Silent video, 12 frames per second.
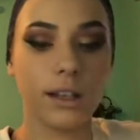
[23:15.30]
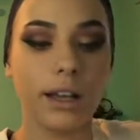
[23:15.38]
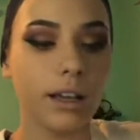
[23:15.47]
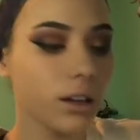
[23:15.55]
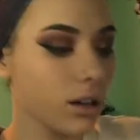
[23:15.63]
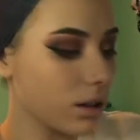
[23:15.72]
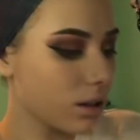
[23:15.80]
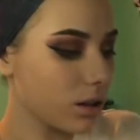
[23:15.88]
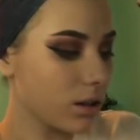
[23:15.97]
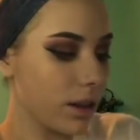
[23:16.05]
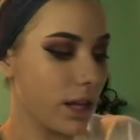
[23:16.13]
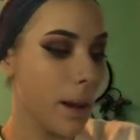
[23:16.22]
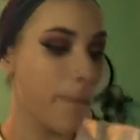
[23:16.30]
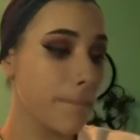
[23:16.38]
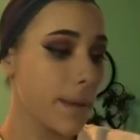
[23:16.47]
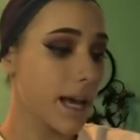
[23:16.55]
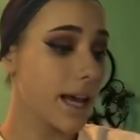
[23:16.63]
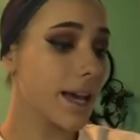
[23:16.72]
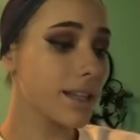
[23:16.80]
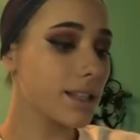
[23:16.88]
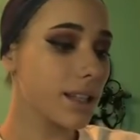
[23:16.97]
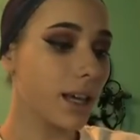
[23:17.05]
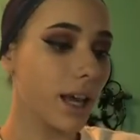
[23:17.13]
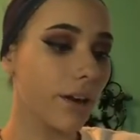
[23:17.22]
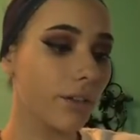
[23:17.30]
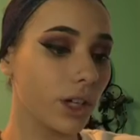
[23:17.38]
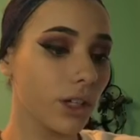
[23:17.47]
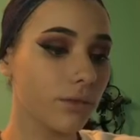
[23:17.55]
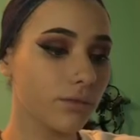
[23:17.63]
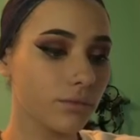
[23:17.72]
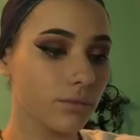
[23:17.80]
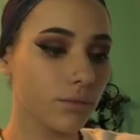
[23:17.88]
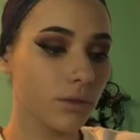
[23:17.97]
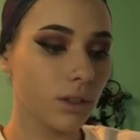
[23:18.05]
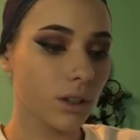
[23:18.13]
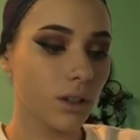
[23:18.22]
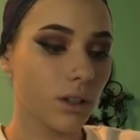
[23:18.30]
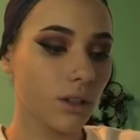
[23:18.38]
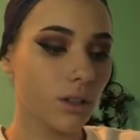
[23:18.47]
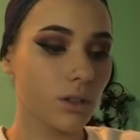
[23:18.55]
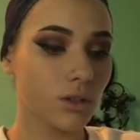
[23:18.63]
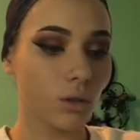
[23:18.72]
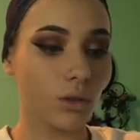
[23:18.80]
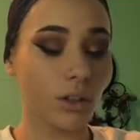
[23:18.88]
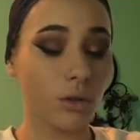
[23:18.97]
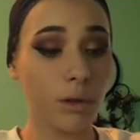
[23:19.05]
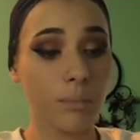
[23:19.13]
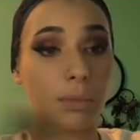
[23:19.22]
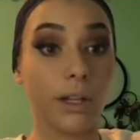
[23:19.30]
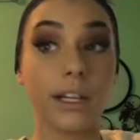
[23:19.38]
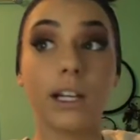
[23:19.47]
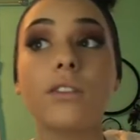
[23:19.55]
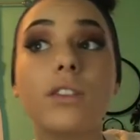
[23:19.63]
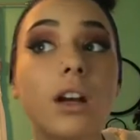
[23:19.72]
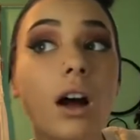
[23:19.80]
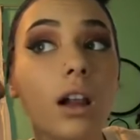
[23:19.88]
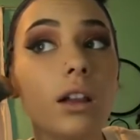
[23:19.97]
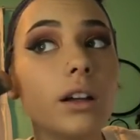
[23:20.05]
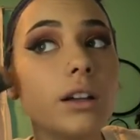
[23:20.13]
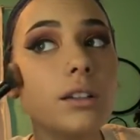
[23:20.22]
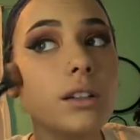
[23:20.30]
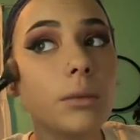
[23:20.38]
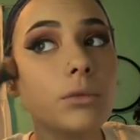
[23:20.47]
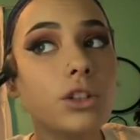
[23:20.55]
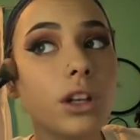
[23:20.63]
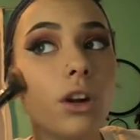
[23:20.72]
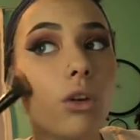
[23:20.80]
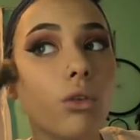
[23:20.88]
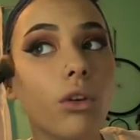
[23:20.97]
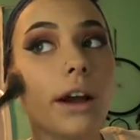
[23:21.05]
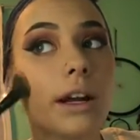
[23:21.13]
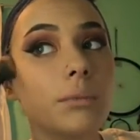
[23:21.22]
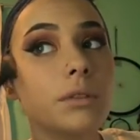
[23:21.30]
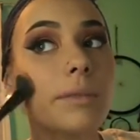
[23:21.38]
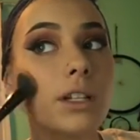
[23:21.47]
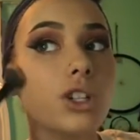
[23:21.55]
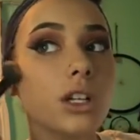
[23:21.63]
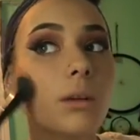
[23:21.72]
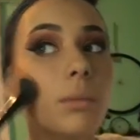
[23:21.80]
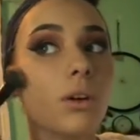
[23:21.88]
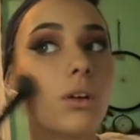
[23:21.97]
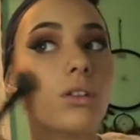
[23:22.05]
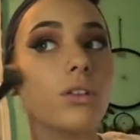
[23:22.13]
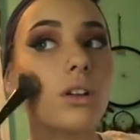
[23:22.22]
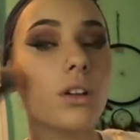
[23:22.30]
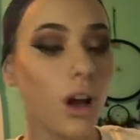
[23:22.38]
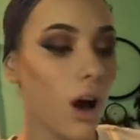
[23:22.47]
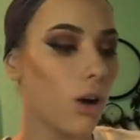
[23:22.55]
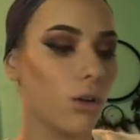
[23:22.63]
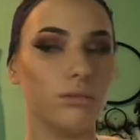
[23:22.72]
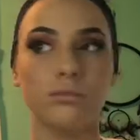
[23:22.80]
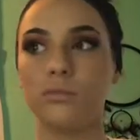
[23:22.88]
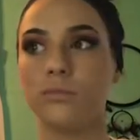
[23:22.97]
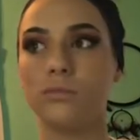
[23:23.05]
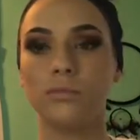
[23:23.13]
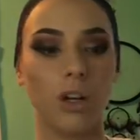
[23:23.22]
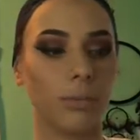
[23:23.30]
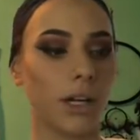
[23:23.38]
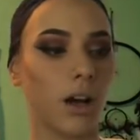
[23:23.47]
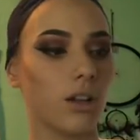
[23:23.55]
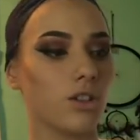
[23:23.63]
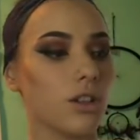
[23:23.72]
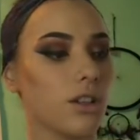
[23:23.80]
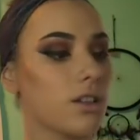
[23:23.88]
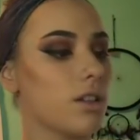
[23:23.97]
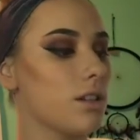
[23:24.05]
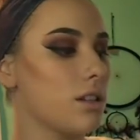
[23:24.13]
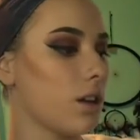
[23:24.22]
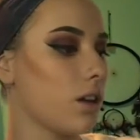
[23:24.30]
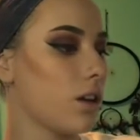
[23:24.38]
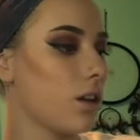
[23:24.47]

like the best thing ever. So a little bit blending of the colors. I'm just gonna go right up to my cheekbone. Oh my gosh, this is